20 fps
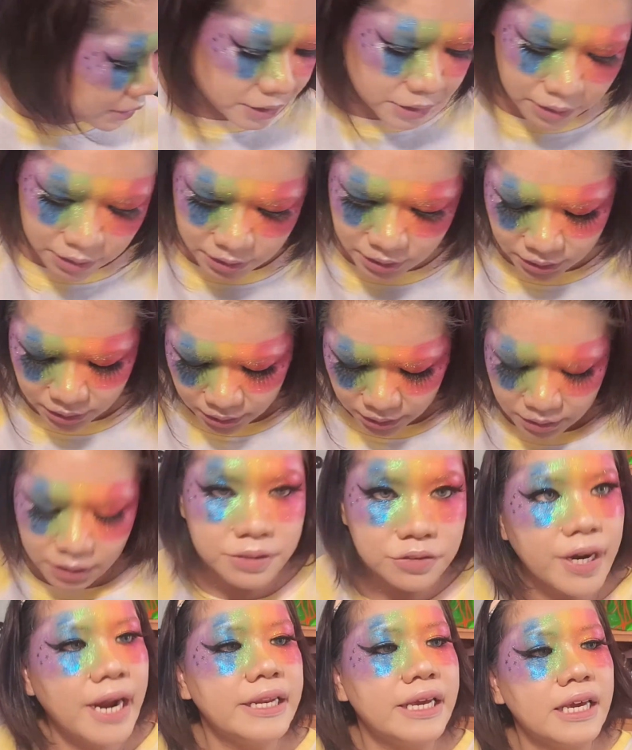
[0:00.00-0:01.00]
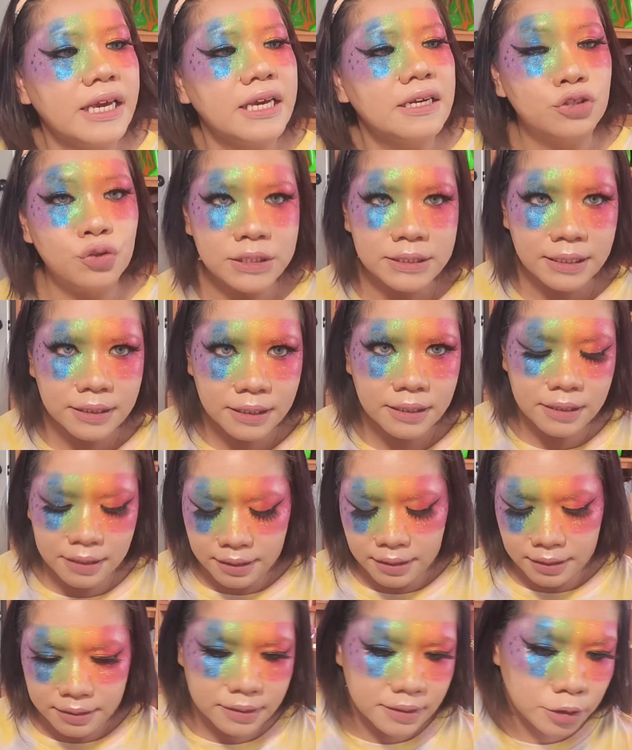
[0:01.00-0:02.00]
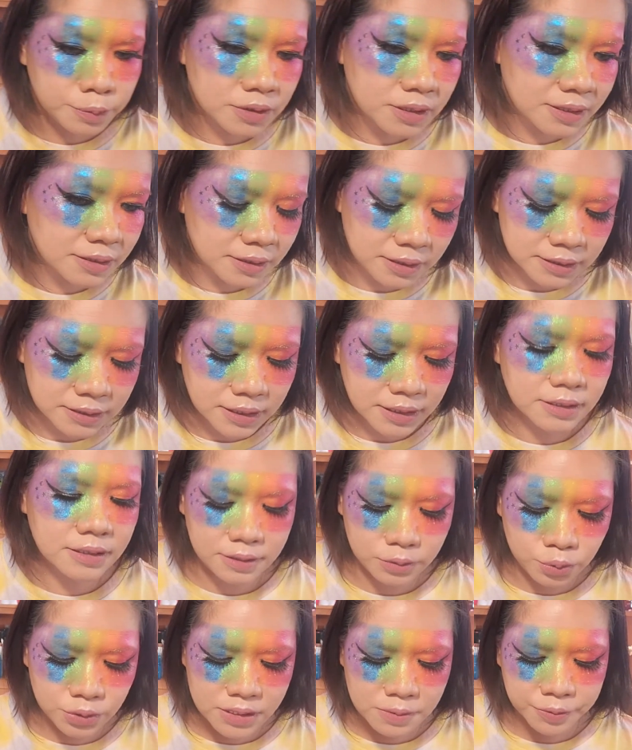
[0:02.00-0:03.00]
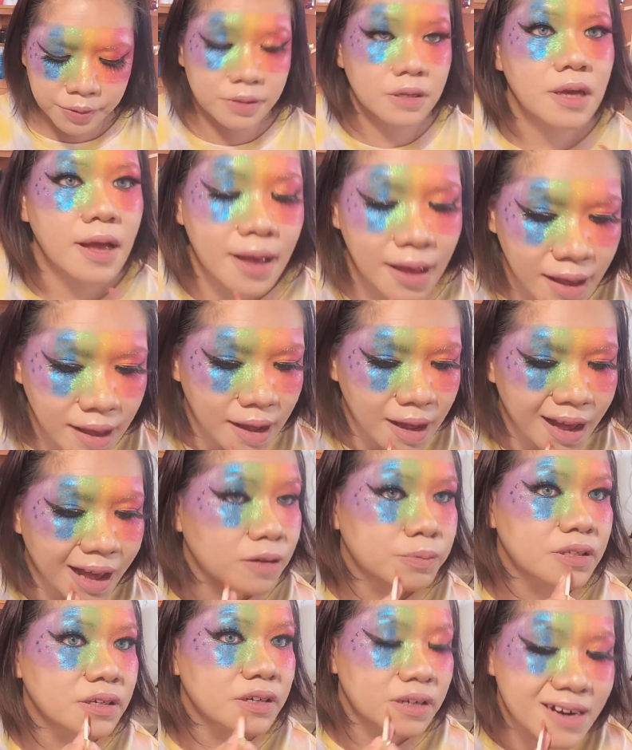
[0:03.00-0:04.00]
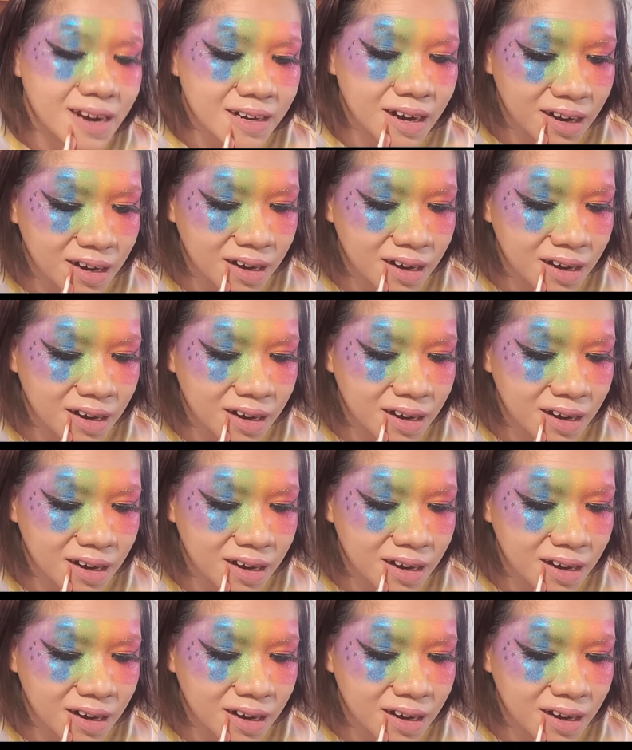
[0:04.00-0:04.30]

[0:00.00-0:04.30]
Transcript: Where's the? I'll try those. I'll put it on the side. Oh, it's more brown. I'll put here.